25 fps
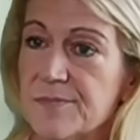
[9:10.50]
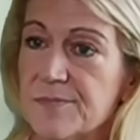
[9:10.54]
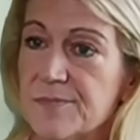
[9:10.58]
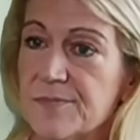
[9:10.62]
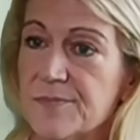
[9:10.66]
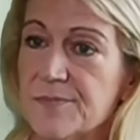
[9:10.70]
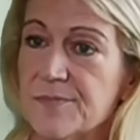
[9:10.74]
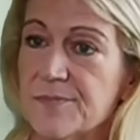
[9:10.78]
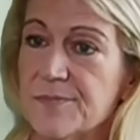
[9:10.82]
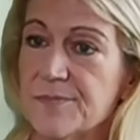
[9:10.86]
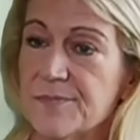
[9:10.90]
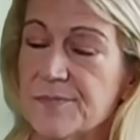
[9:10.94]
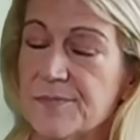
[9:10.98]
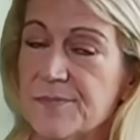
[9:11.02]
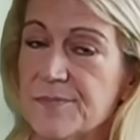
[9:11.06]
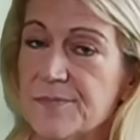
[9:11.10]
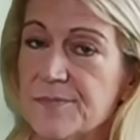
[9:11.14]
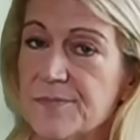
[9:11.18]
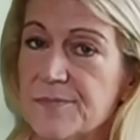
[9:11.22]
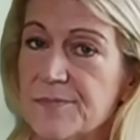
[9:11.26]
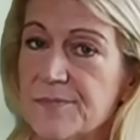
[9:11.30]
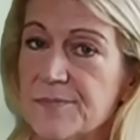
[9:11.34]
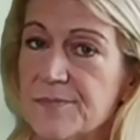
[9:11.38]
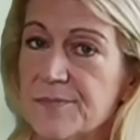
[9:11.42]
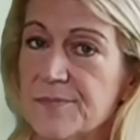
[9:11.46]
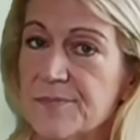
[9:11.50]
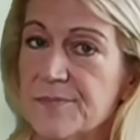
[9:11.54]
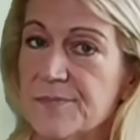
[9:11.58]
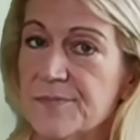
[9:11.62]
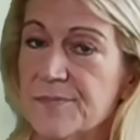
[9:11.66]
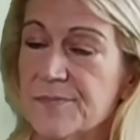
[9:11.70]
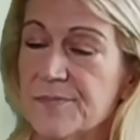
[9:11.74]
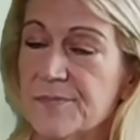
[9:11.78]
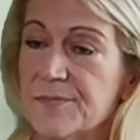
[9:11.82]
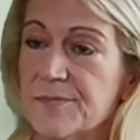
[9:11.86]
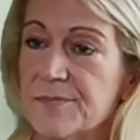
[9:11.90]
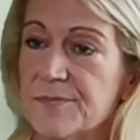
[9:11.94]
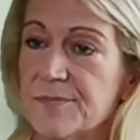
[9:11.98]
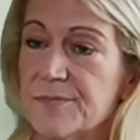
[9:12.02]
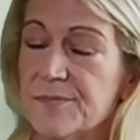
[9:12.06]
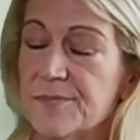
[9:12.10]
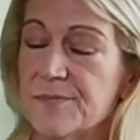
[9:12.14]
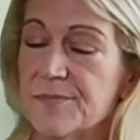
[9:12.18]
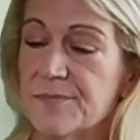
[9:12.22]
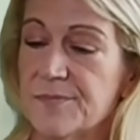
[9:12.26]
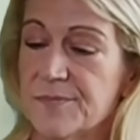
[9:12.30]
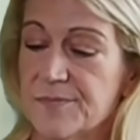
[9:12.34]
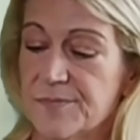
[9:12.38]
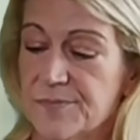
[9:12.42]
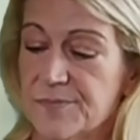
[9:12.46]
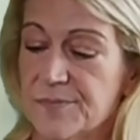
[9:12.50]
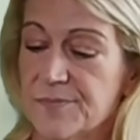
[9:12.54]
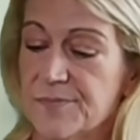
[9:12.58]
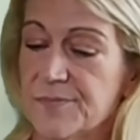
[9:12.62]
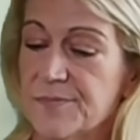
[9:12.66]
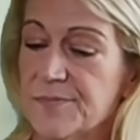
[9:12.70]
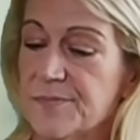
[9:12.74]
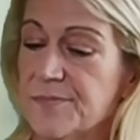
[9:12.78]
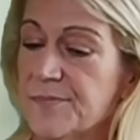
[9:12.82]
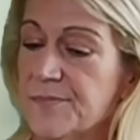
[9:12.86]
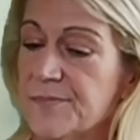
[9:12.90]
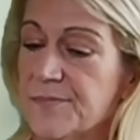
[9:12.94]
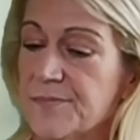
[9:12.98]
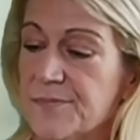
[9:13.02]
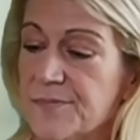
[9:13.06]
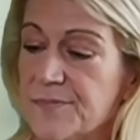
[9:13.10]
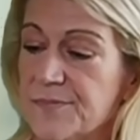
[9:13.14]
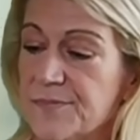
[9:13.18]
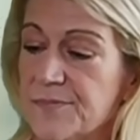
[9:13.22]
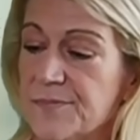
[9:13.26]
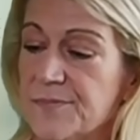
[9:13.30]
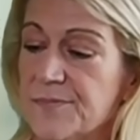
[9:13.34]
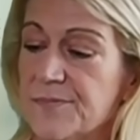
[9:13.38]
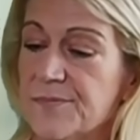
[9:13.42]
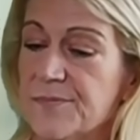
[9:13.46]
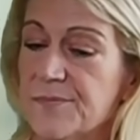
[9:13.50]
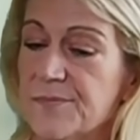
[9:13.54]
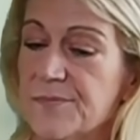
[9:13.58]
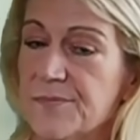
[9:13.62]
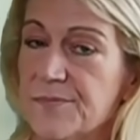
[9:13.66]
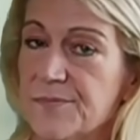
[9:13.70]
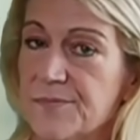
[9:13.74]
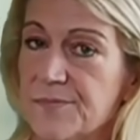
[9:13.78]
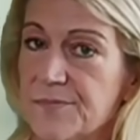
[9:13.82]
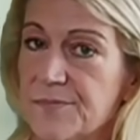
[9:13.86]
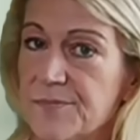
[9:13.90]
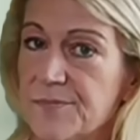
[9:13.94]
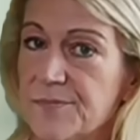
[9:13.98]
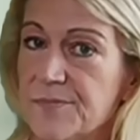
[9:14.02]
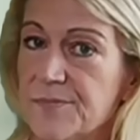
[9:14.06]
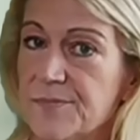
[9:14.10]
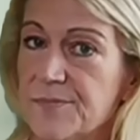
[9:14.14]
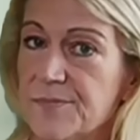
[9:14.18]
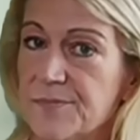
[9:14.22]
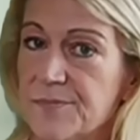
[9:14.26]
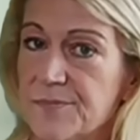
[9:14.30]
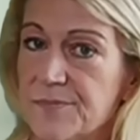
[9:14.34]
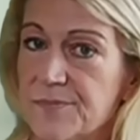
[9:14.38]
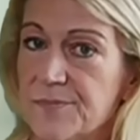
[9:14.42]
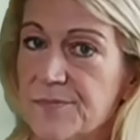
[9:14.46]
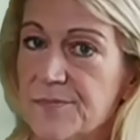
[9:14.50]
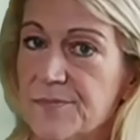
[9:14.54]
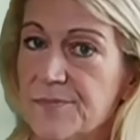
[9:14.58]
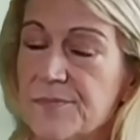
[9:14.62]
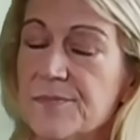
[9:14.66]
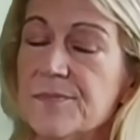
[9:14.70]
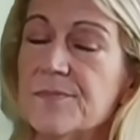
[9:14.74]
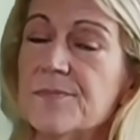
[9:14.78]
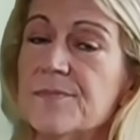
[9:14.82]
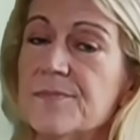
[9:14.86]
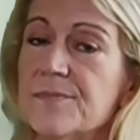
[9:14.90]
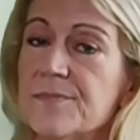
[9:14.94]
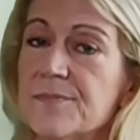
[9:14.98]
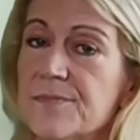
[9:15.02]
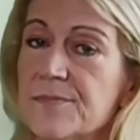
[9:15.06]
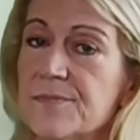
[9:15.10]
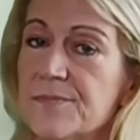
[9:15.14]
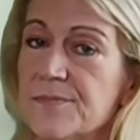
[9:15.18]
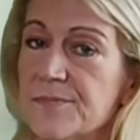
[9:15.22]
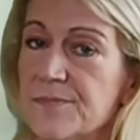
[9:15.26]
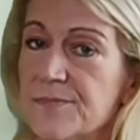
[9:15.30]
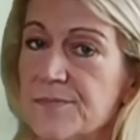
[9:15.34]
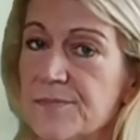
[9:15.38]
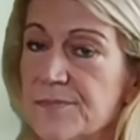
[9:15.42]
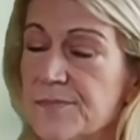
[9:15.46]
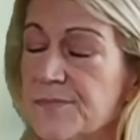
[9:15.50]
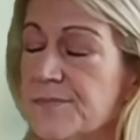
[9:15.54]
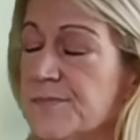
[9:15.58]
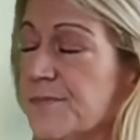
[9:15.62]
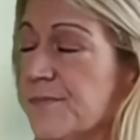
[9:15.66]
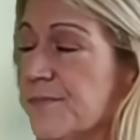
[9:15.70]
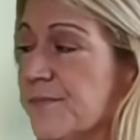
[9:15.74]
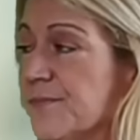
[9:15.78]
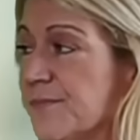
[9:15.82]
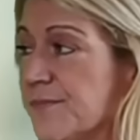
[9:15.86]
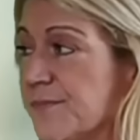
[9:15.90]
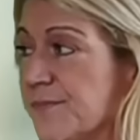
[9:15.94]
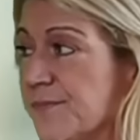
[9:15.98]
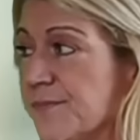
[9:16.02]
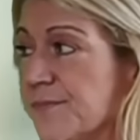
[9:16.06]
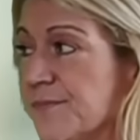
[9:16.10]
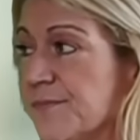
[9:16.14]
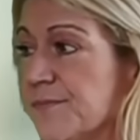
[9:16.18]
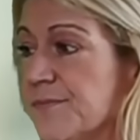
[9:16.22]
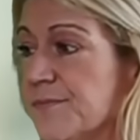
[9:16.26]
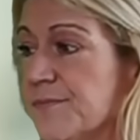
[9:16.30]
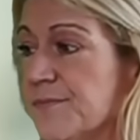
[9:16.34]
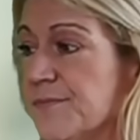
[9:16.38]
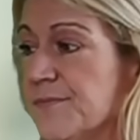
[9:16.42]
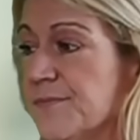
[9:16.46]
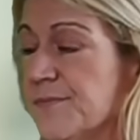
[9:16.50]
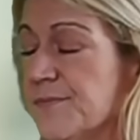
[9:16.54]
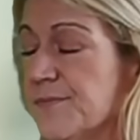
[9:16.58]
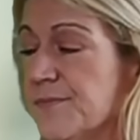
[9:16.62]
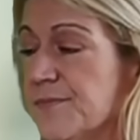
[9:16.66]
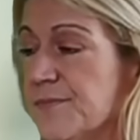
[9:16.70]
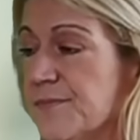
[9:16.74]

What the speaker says: [no speech]